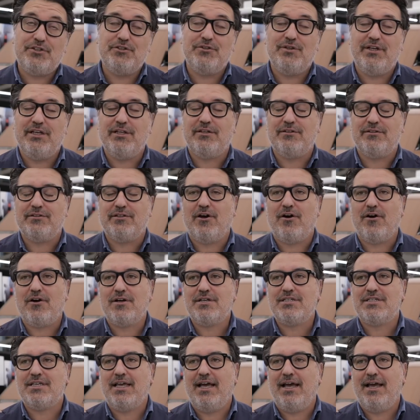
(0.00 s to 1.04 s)
two little
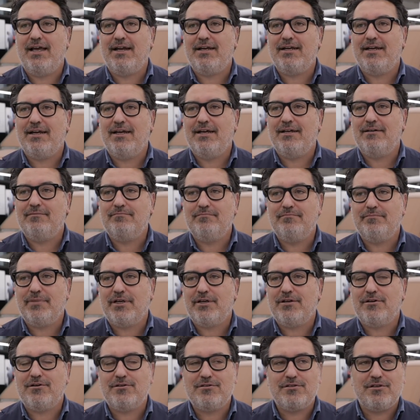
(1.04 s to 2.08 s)
dogs, and
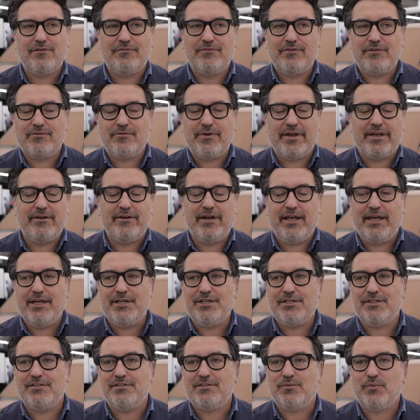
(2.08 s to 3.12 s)
because of the
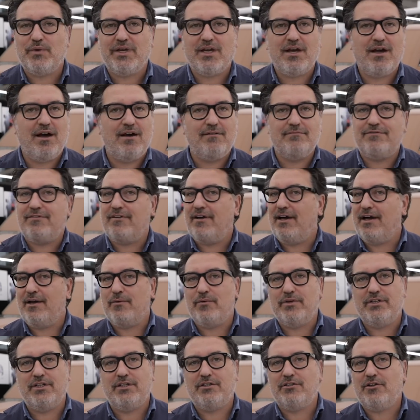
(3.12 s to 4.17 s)
regulations, we can't fly
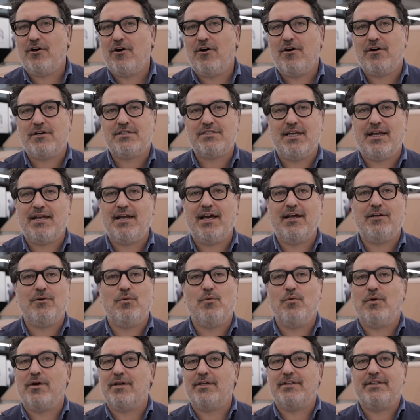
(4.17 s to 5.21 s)
with the dogs, and I
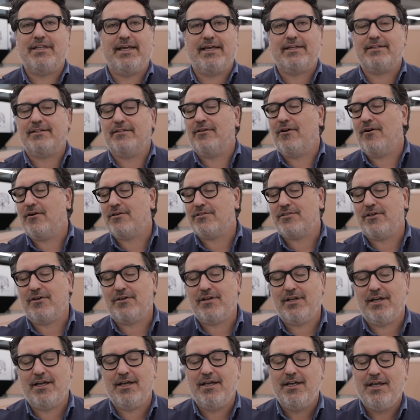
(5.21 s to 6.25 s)
don't want to take the dogs
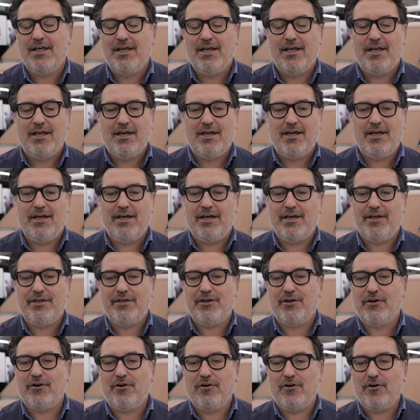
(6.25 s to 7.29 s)
on.
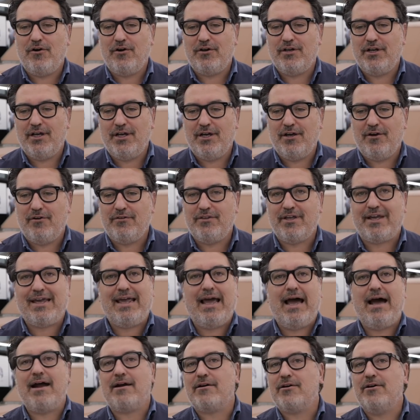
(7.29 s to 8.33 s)
On the
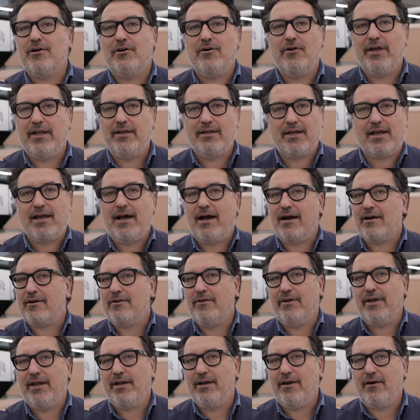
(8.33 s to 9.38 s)
cargo
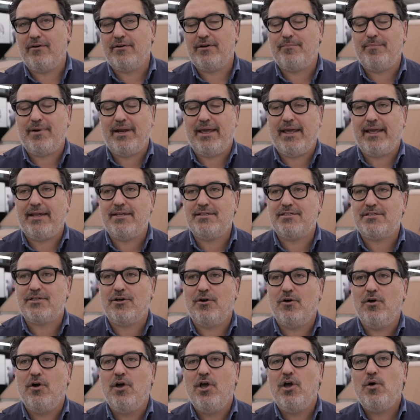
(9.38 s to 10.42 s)
on the plane.
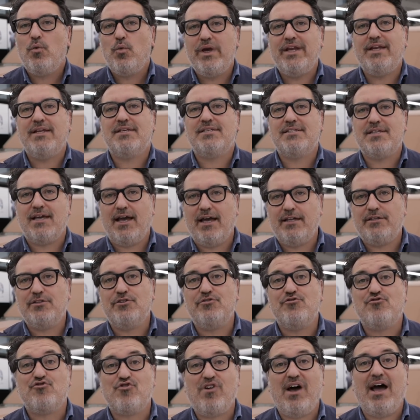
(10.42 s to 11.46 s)
So we decide to
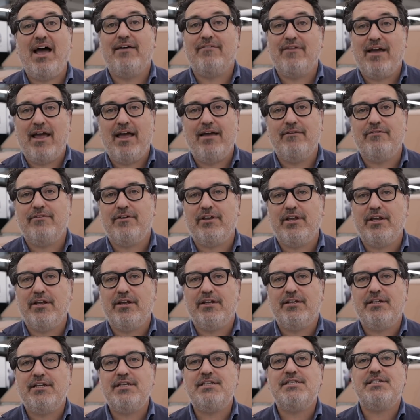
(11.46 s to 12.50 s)
drive every
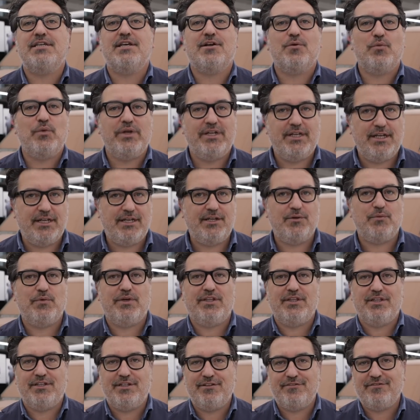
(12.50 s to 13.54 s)
year. This year we did it
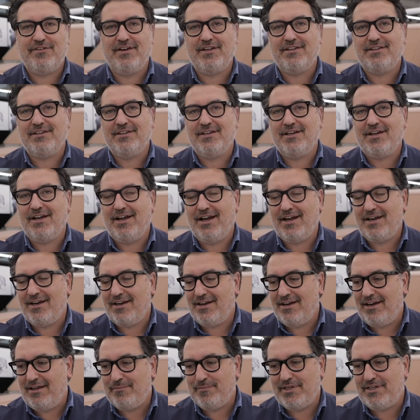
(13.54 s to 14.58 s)
with the Defender, and
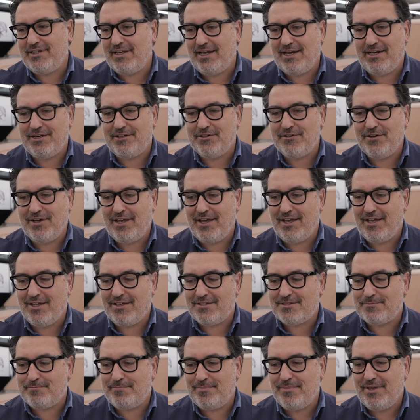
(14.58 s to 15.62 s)
let me tell you,
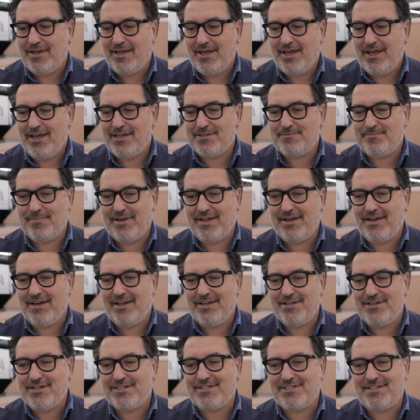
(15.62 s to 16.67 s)
it's
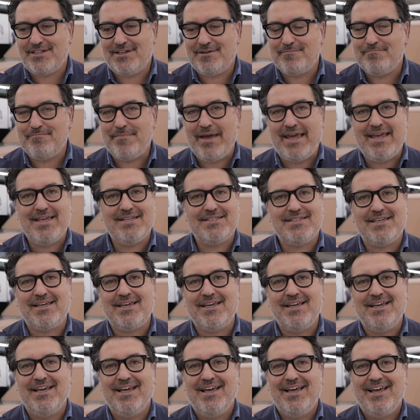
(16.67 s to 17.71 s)
been just an
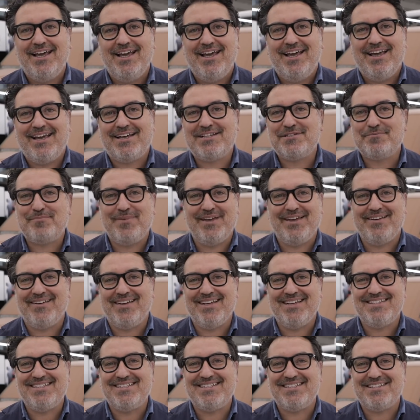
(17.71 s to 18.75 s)
amazing
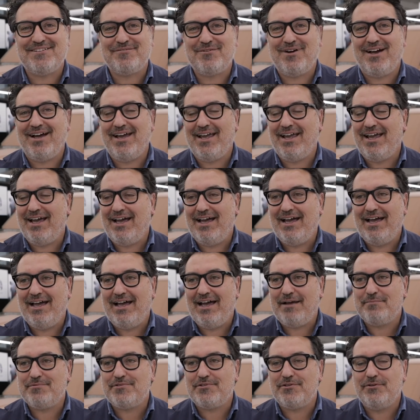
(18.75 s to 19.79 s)
experience, right?
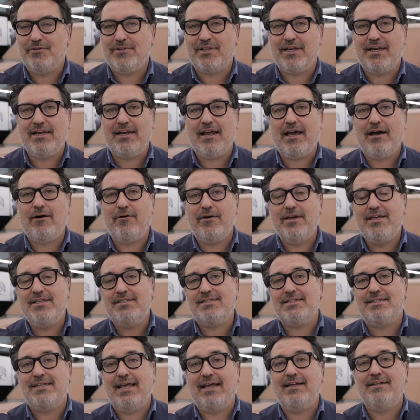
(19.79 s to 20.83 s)
Absolutely. Now,
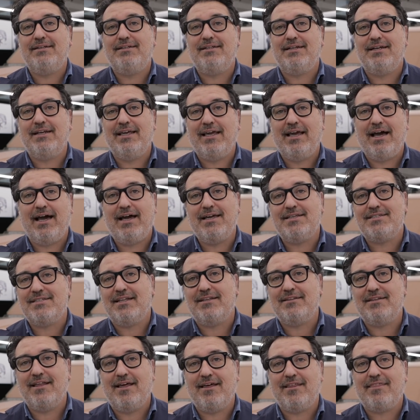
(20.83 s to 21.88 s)
incidentally, I
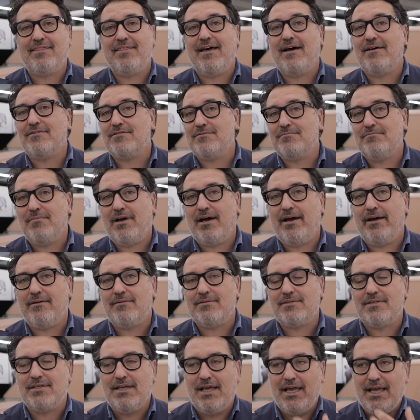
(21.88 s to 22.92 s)
said 1,000
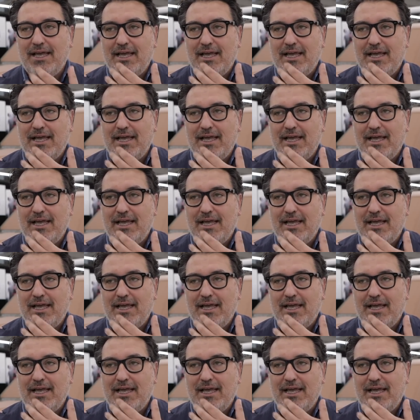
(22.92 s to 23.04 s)
miles,